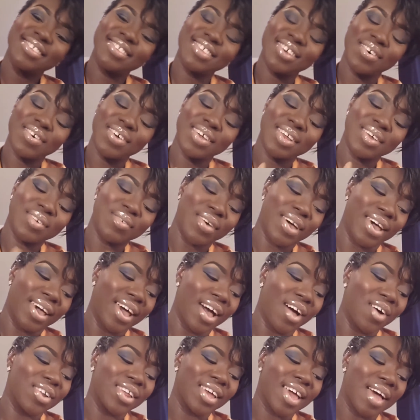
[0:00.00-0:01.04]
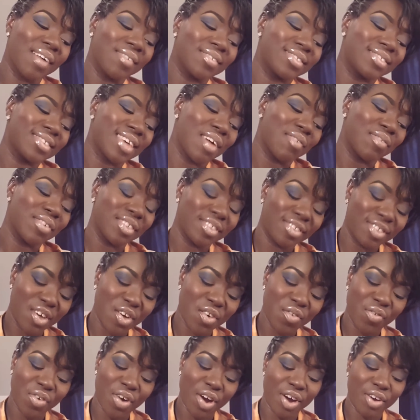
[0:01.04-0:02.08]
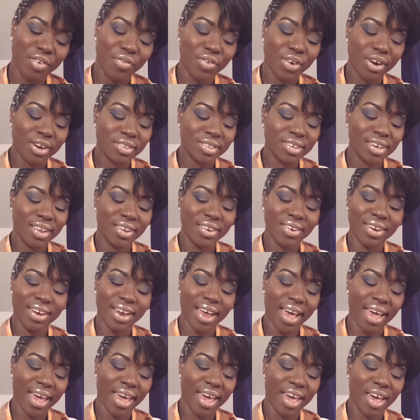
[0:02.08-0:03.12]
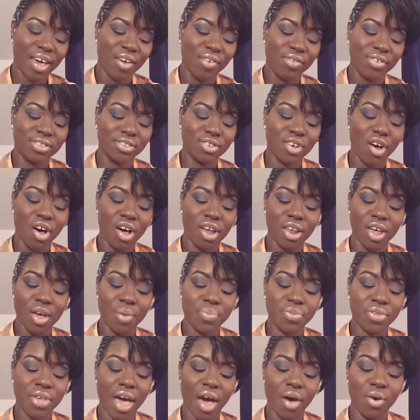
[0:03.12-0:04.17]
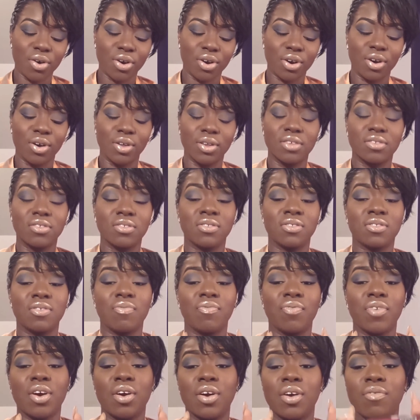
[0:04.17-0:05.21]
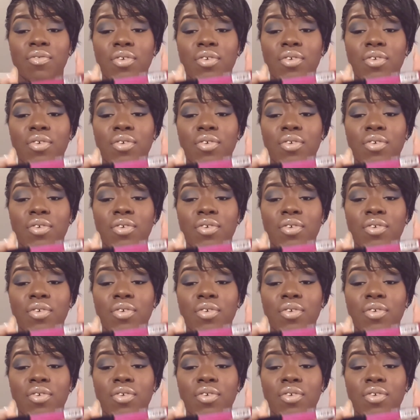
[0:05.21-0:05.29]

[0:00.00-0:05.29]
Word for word: so anyway, I only have seven so far. The first color that I have is called Uptown Girl. This is a very,